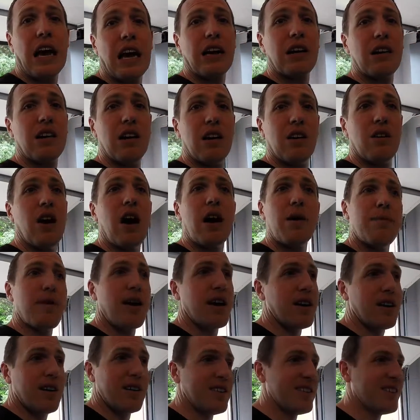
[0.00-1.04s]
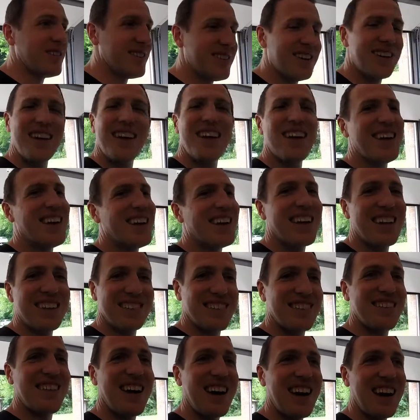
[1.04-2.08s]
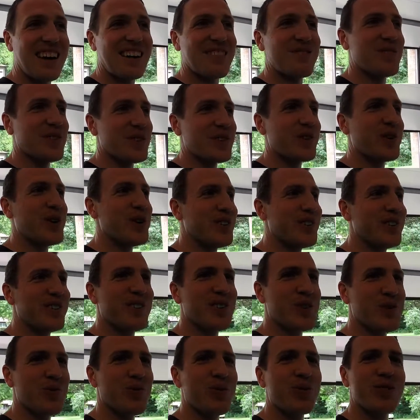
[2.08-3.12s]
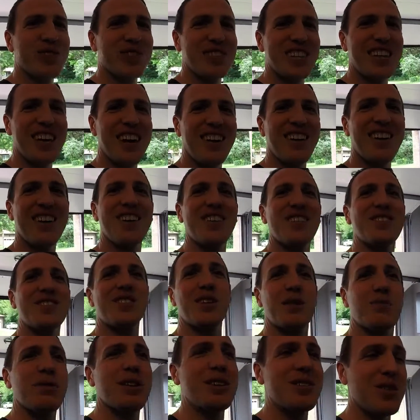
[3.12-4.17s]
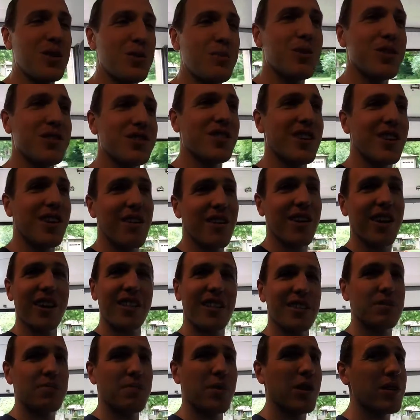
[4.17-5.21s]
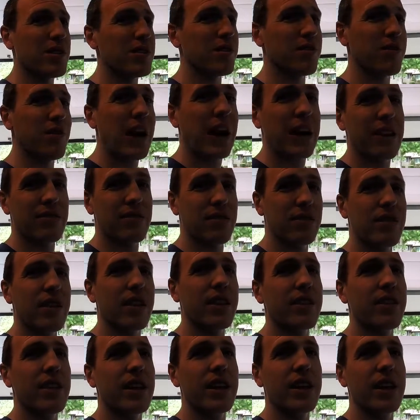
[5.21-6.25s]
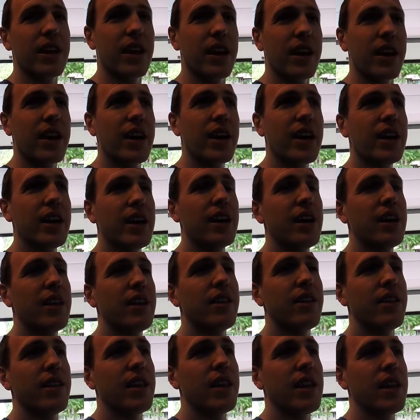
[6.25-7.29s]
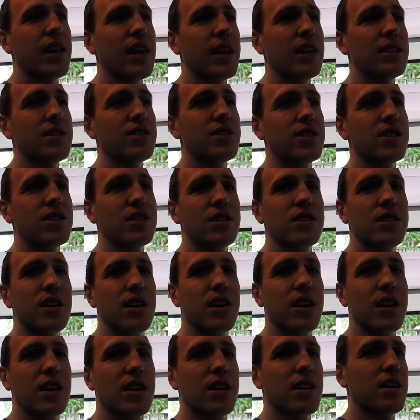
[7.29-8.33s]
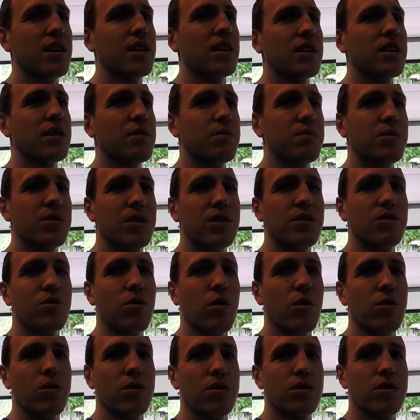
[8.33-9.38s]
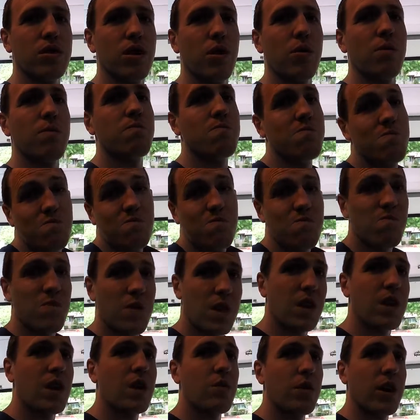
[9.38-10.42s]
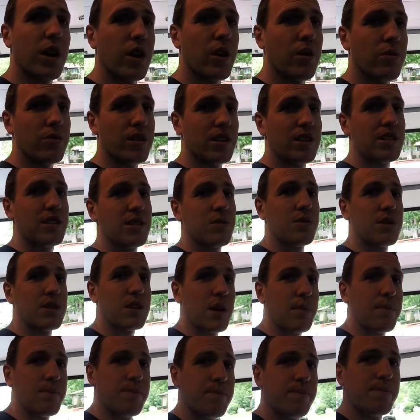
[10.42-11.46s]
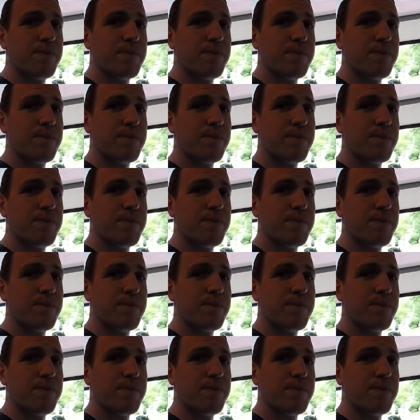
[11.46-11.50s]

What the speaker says: I don't know. It's a lot, but we'll see how it goes here. But it's almost done already. This part looks faster than the engine controller. So here we go. Let's see what's up.